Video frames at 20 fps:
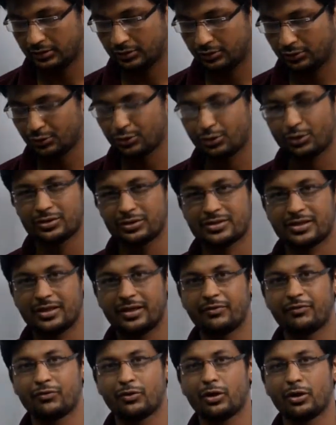do not
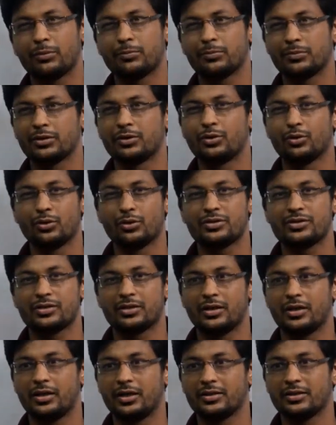study from notes,
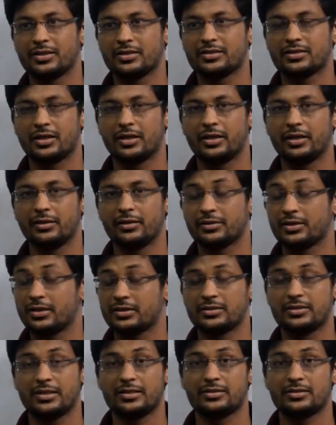just
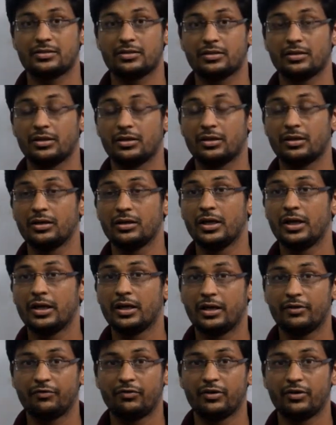
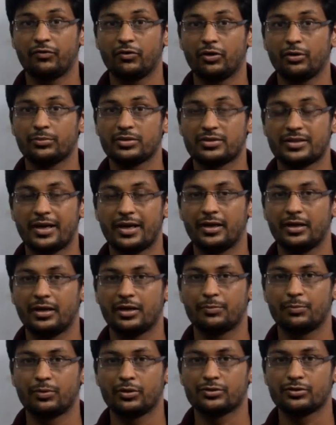refer from
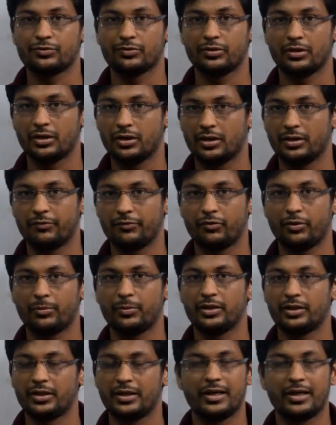standard books from
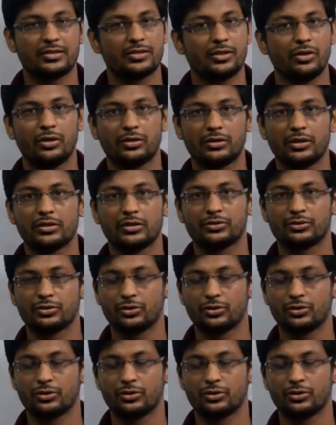international authors.